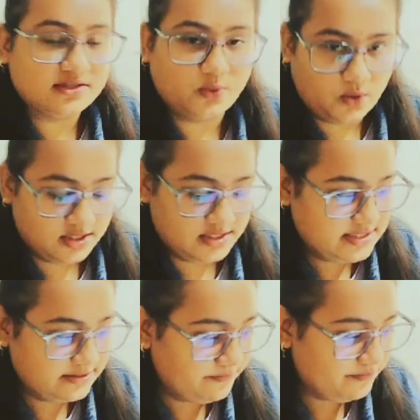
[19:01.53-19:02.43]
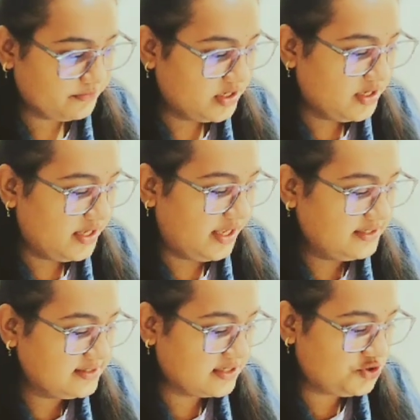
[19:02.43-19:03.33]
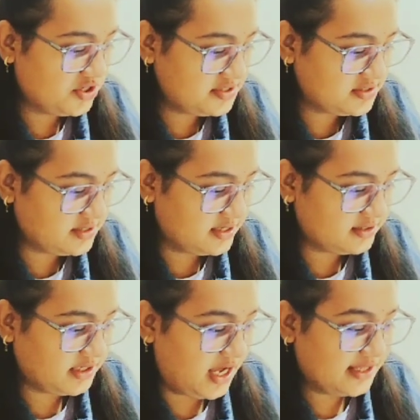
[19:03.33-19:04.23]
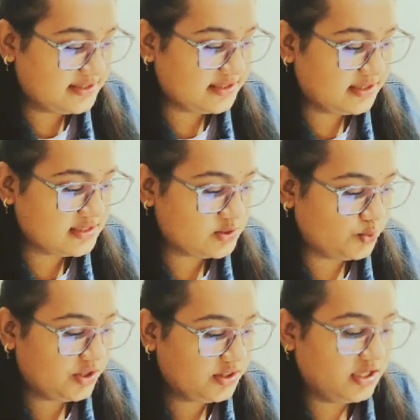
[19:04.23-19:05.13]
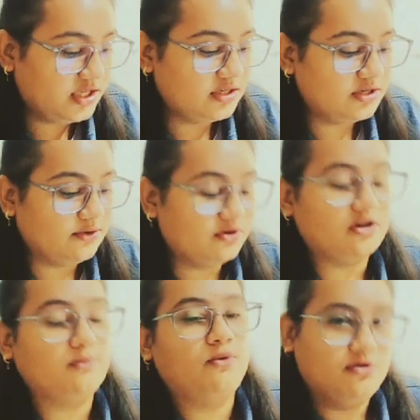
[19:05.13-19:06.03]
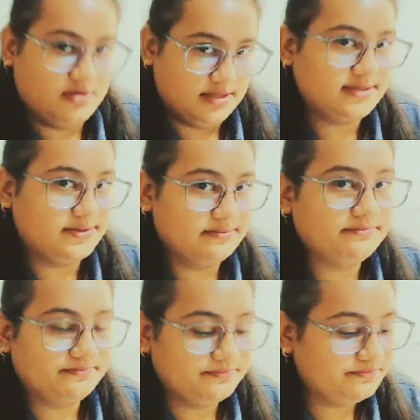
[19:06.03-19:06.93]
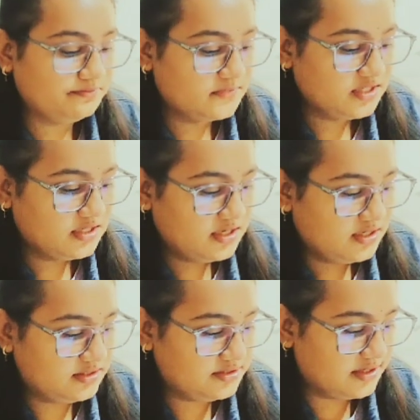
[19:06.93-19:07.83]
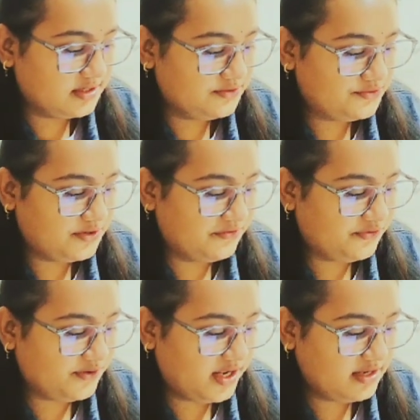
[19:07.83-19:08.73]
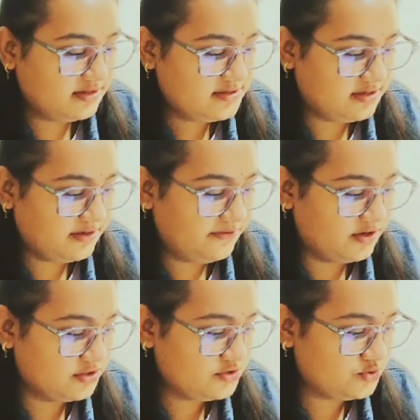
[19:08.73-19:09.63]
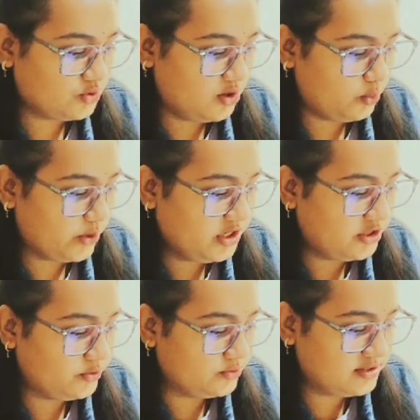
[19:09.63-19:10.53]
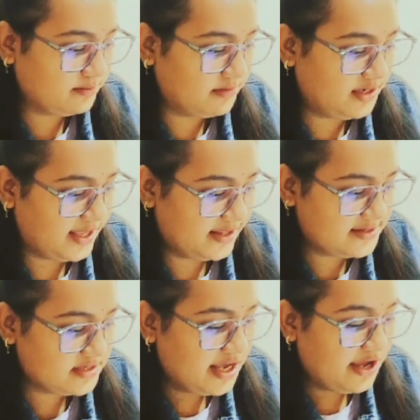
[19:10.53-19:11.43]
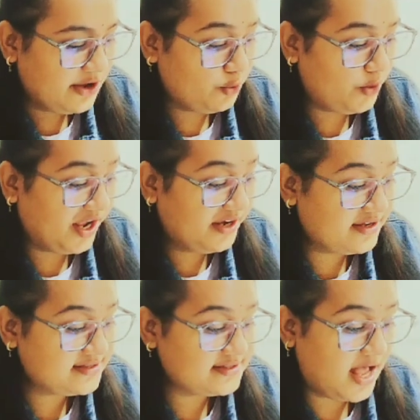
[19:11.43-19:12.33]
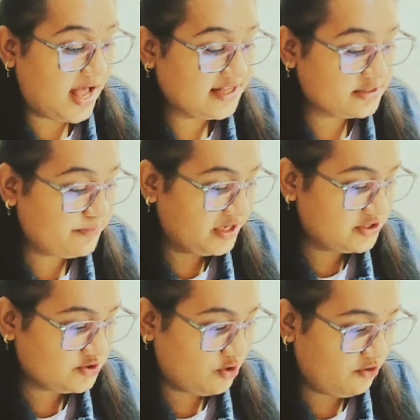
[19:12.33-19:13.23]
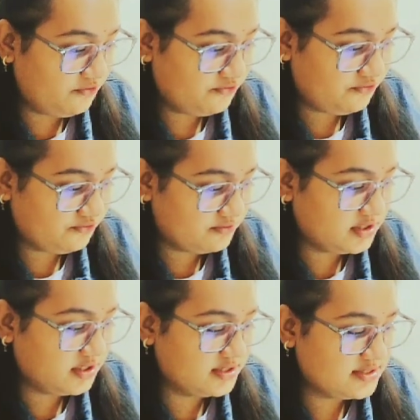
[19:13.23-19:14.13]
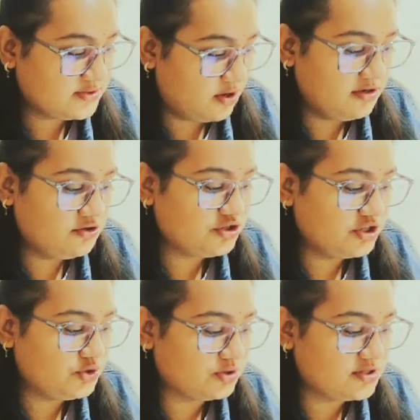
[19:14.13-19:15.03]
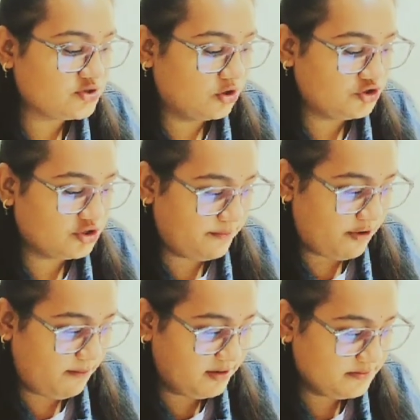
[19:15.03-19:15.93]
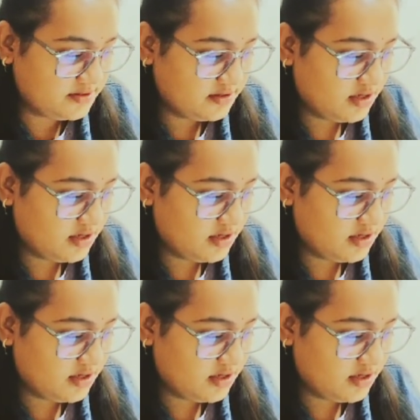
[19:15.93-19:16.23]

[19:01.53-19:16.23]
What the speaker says: the world and suggests that the answer is within or among us. The refrain refers to a wind to symbolize various aspects of the solution to the social problems.